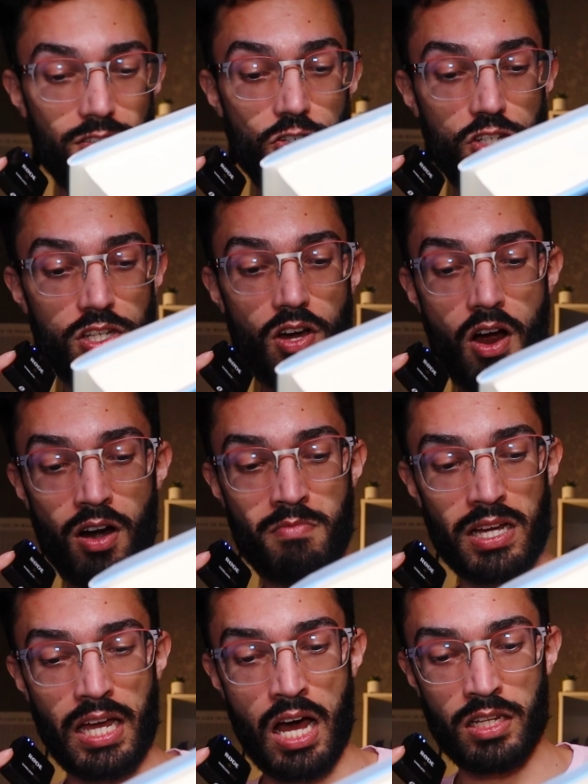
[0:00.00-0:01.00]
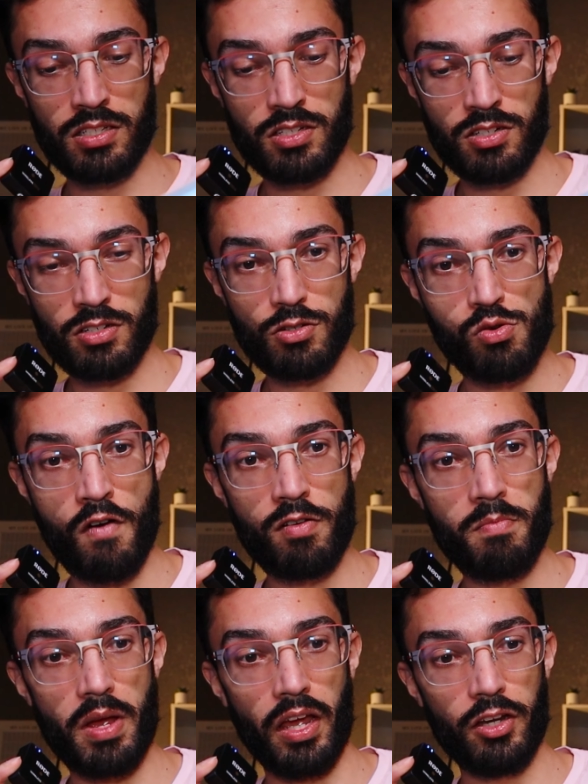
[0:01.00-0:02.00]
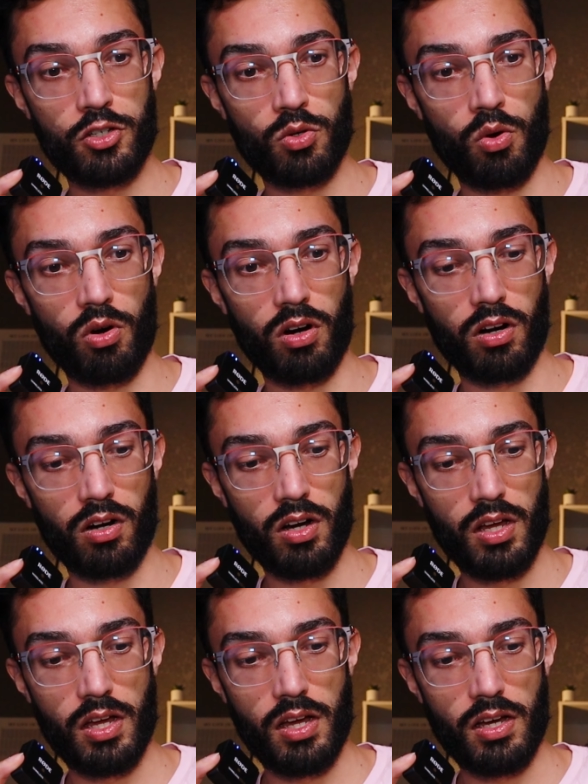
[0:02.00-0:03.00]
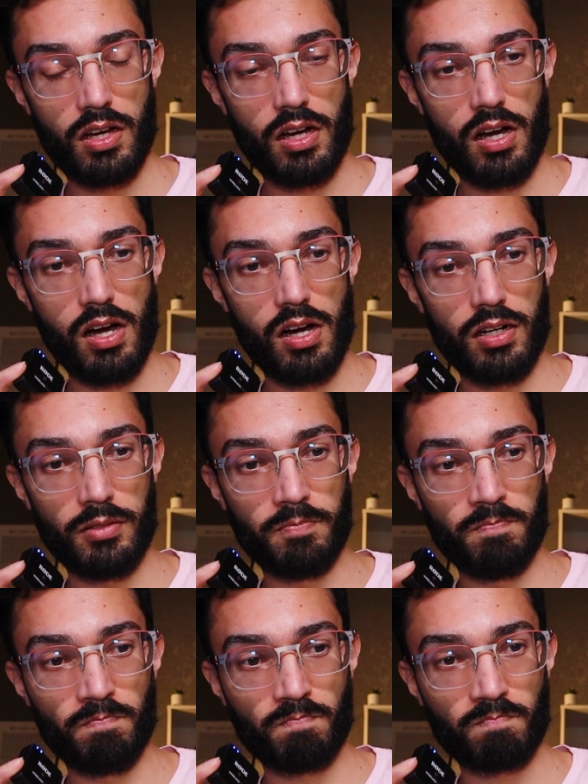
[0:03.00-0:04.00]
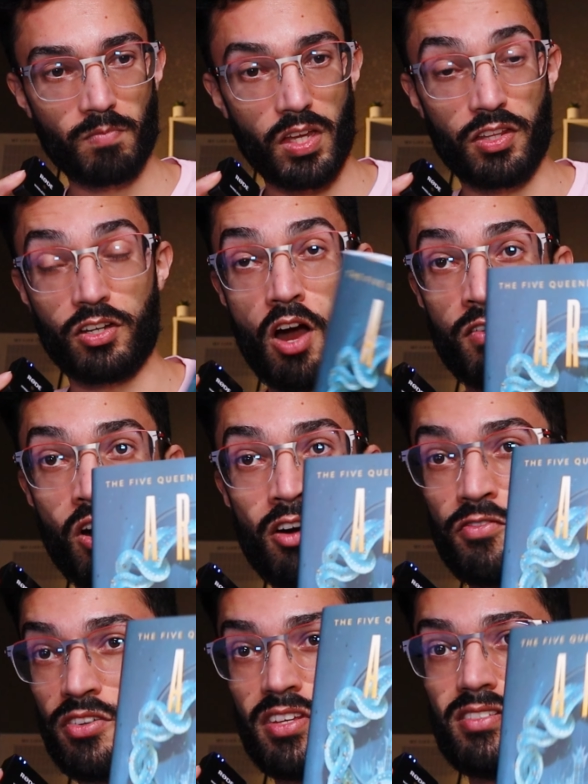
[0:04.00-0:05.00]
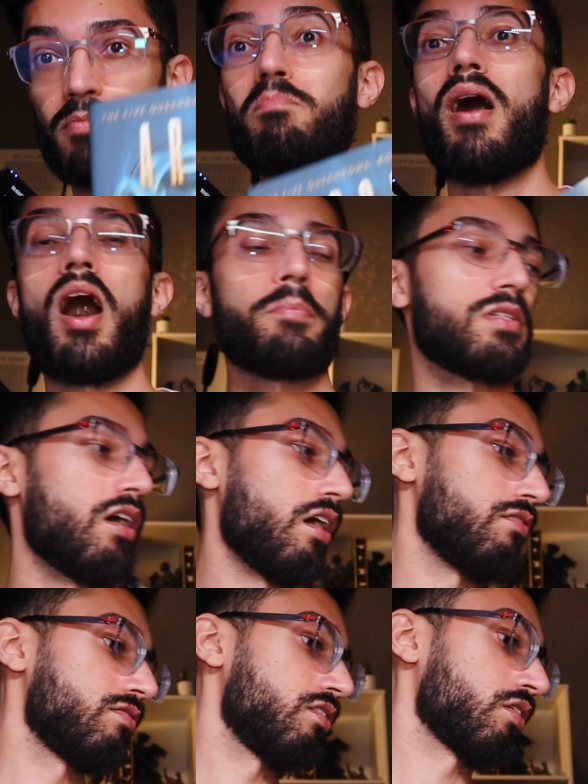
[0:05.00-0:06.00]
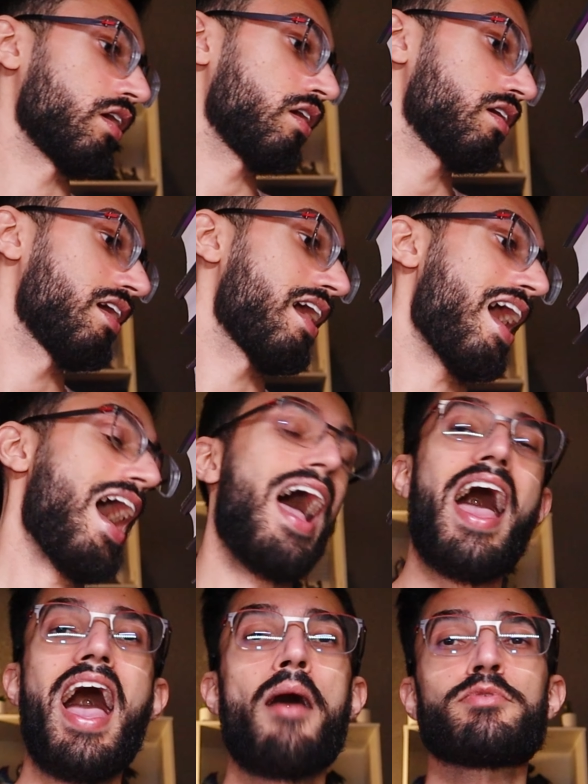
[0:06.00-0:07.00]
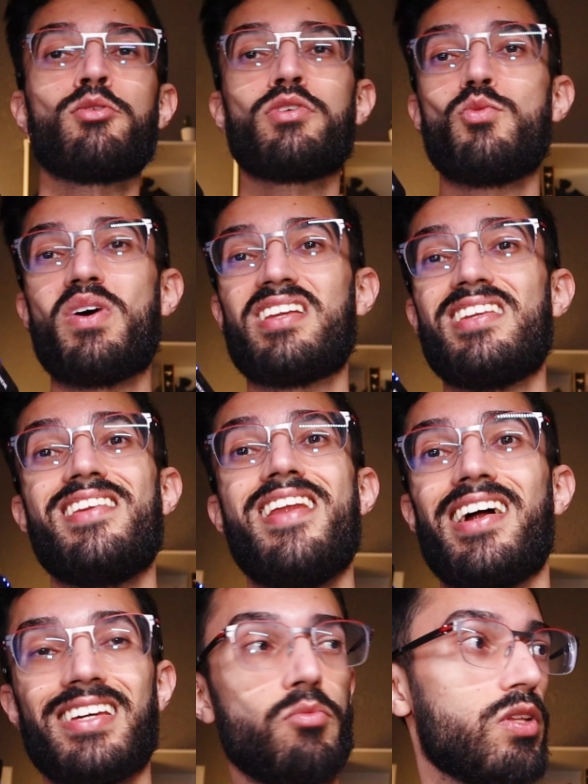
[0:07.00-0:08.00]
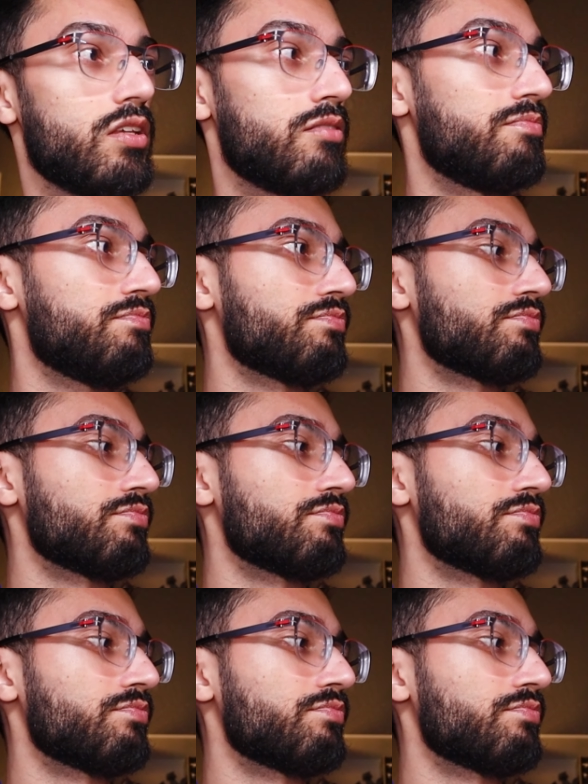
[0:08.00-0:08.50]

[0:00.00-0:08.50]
G R McAllister, whoever made your um the cover art for this, popped off, okay? Absolutely went nutty with it.